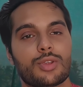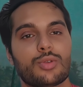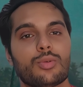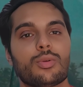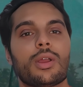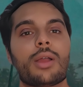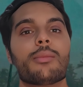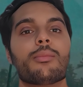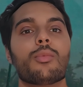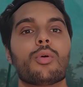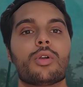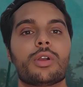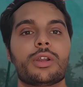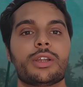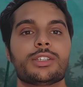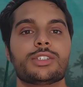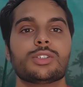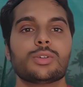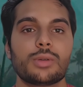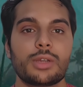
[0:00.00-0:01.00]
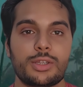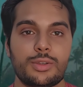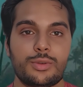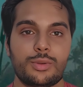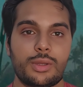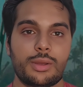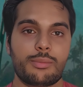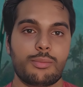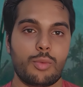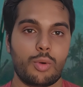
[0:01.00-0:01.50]
but you get more into it and
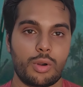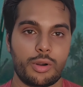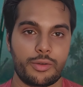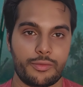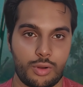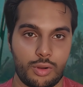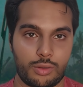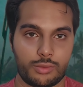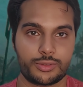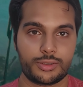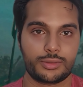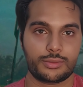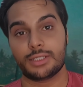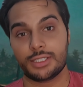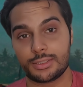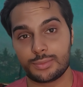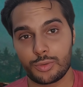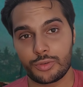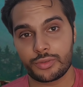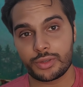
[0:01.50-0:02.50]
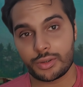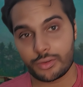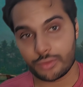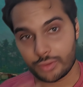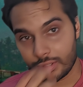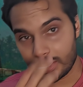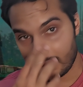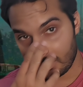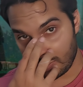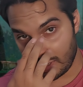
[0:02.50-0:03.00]
you get more involved. This movie
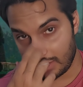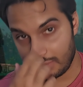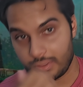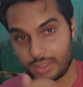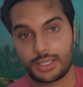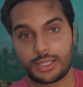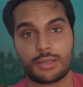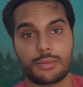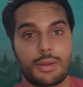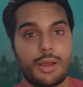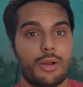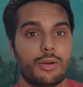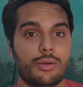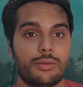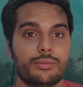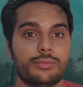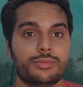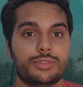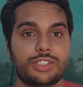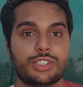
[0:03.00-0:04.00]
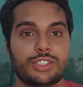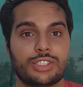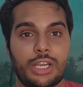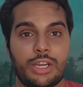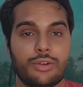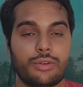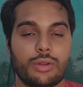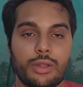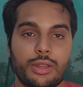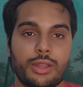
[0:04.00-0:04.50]
really made me think about just
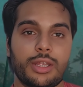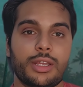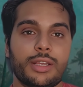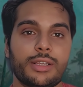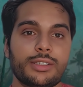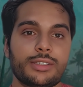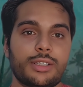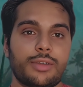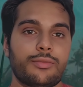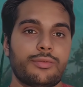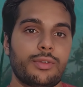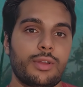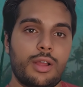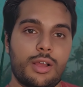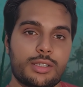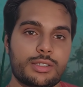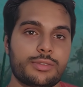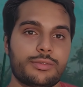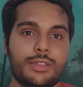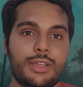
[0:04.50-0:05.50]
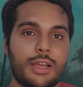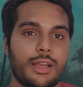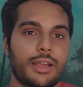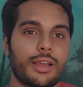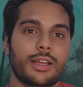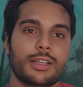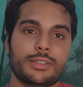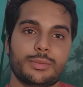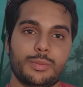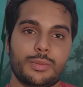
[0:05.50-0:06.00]
general things and philosophy, I
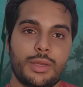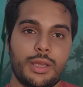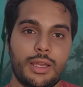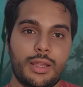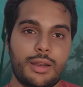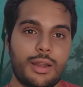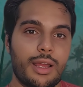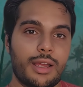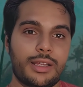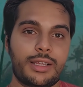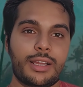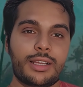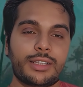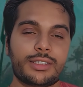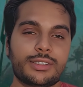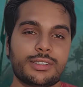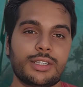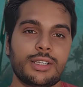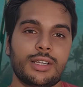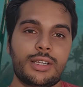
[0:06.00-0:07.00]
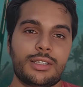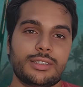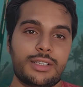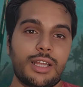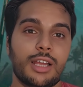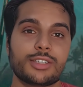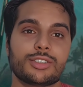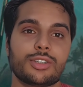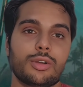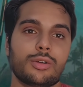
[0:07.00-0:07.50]
guess. And I guess
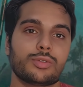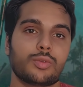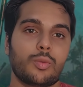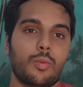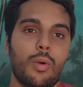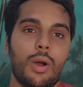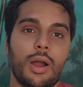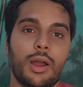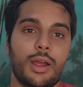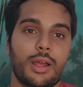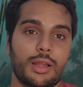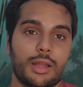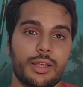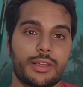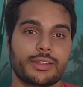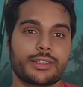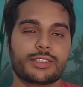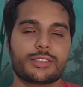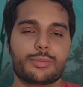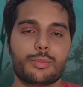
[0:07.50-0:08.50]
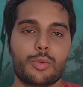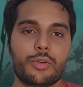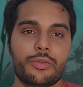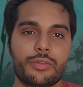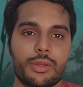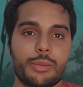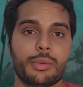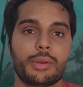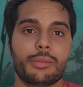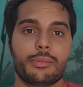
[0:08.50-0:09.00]
that shows why I like this
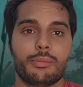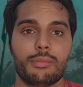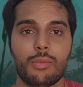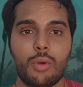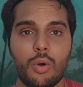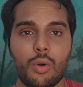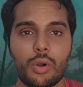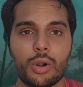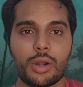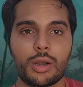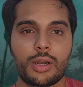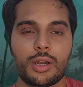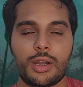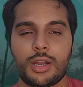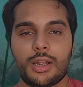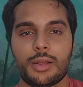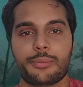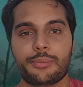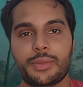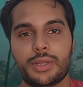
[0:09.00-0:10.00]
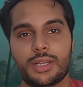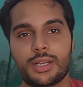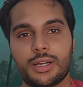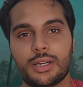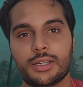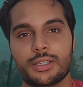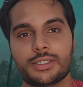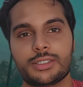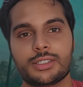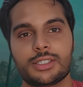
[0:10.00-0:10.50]
movie a bit more
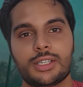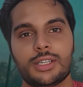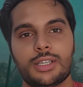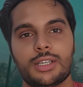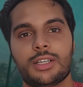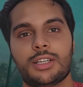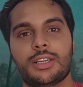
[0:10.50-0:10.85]
because